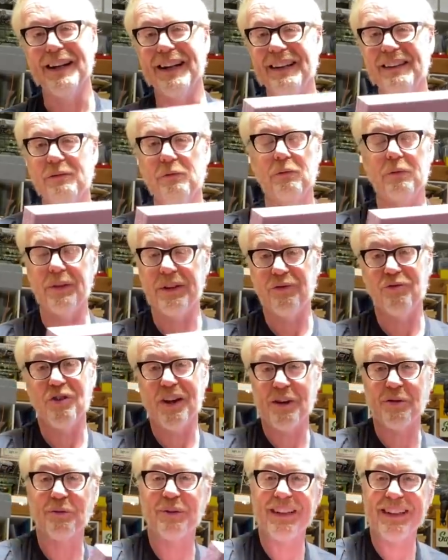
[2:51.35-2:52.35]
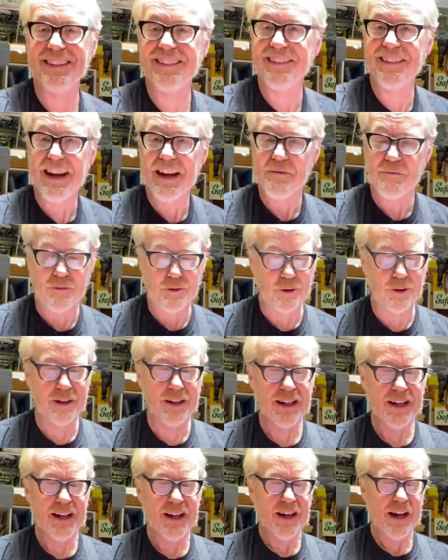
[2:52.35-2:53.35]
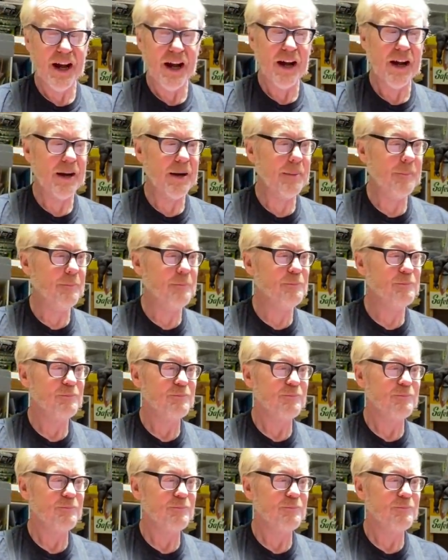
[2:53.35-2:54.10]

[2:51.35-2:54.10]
and, and generally safer. Um,